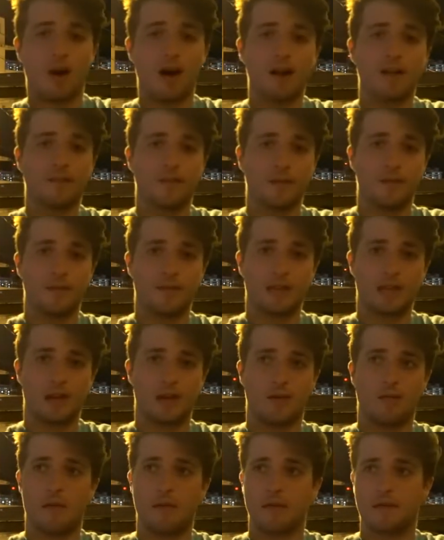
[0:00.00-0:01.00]
Juan, from, you
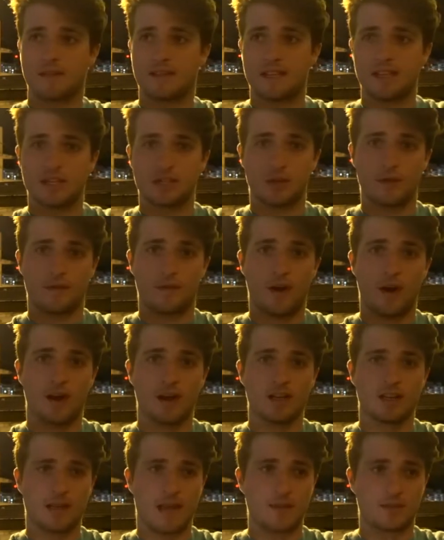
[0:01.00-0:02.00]
know, what we've seen so
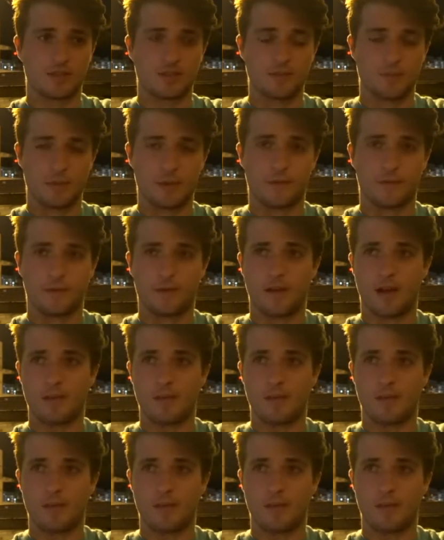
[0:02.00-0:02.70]
far, is absolutely beautiful.